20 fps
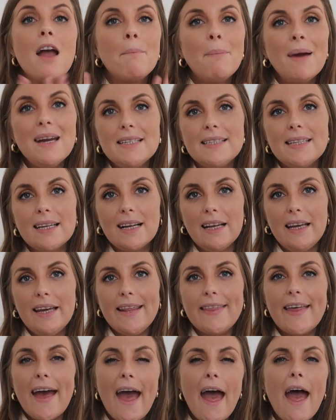
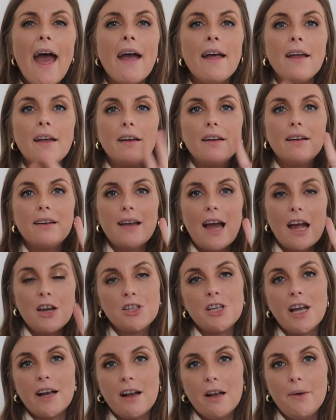Basically, they're
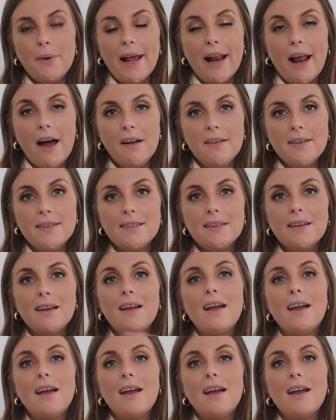hashtag Chloe girls,